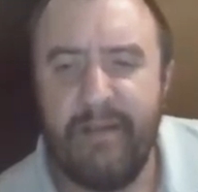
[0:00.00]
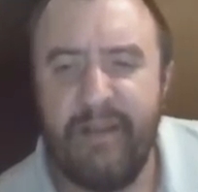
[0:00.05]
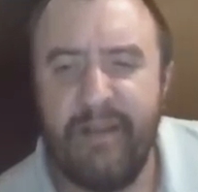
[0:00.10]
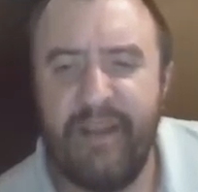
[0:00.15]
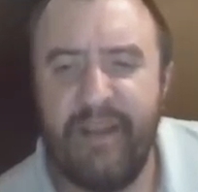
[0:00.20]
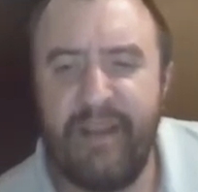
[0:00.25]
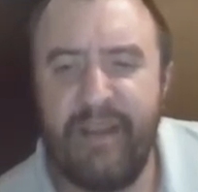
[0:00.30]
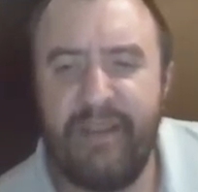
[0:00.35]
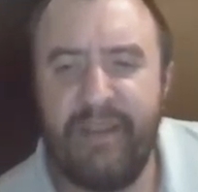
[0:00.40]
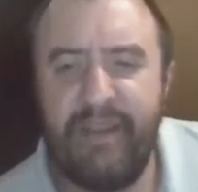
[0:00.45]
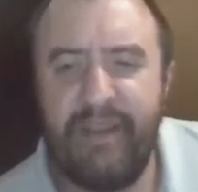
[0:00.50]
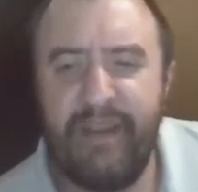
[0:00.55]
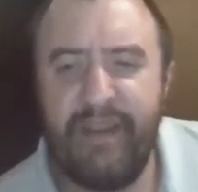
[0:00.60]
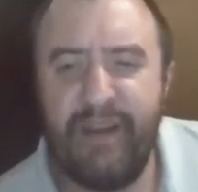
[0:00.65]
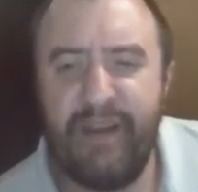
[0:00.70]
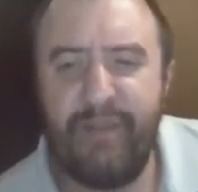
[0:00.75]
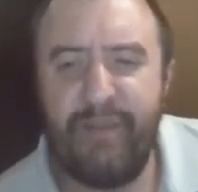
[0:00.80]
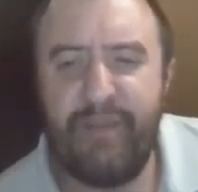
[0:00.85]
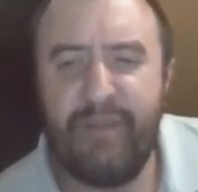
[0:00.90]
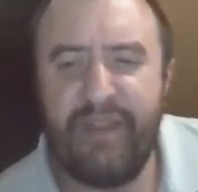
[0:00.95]
It ended
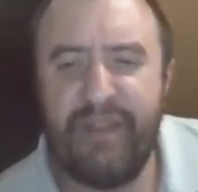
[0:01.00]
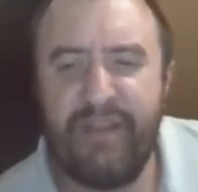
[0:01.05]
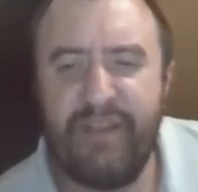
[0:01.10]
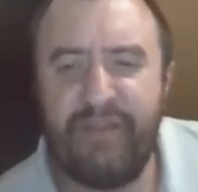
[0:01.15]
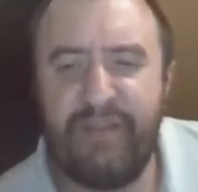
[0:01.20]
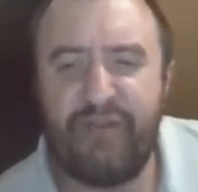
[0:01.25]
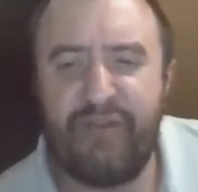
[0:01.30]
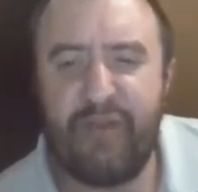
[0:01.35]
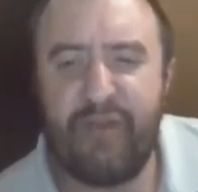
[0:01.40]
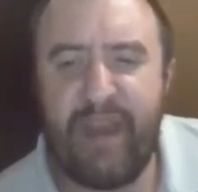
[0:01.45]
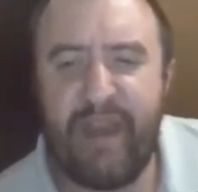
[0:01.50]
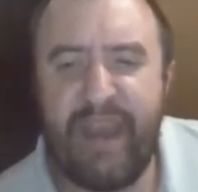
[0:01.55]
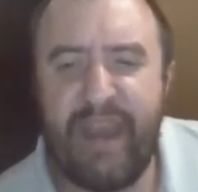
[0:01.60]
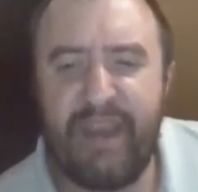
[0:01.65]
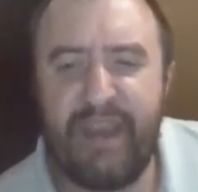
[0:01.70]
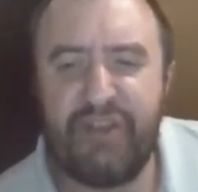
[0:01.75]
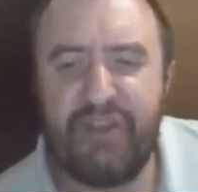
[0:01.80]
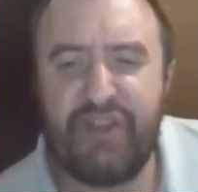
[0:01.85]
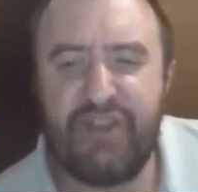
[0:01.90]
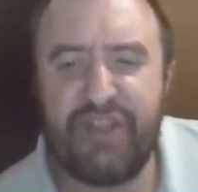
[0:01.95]
up in the
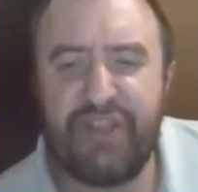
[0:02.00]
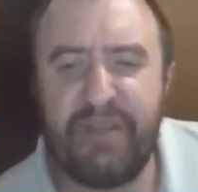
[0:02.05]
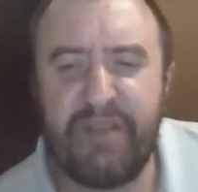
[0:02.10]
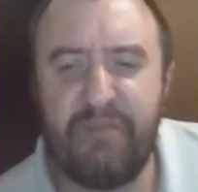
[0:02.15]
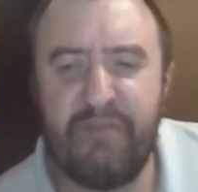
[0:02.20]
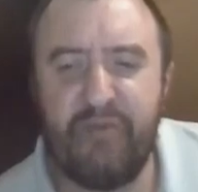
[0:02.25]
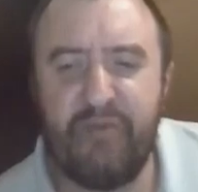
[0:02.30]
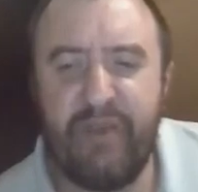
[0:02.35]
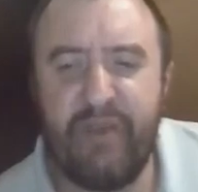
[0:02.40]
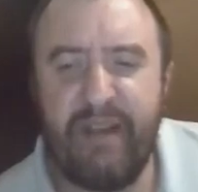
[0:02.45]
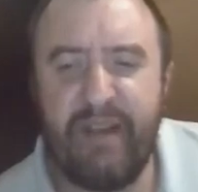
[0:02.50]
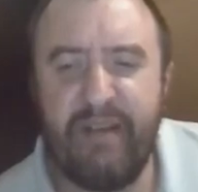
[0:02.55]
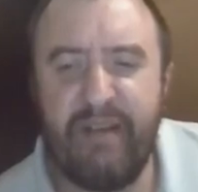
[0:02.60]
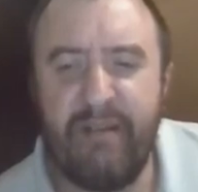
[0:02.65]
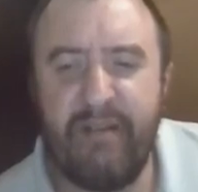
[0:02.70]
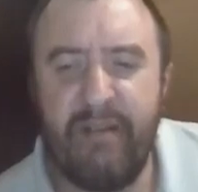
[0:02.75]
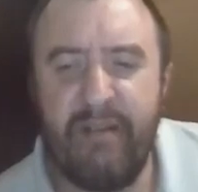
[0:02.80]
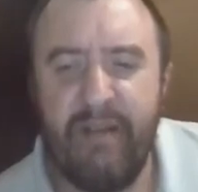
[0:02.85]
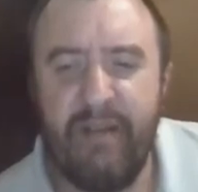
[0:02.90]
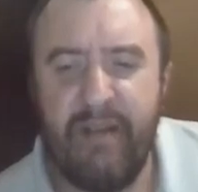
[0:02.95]
trash
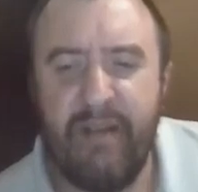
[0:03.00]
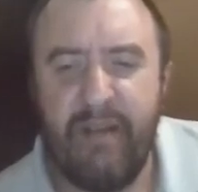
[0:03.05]
somewhere.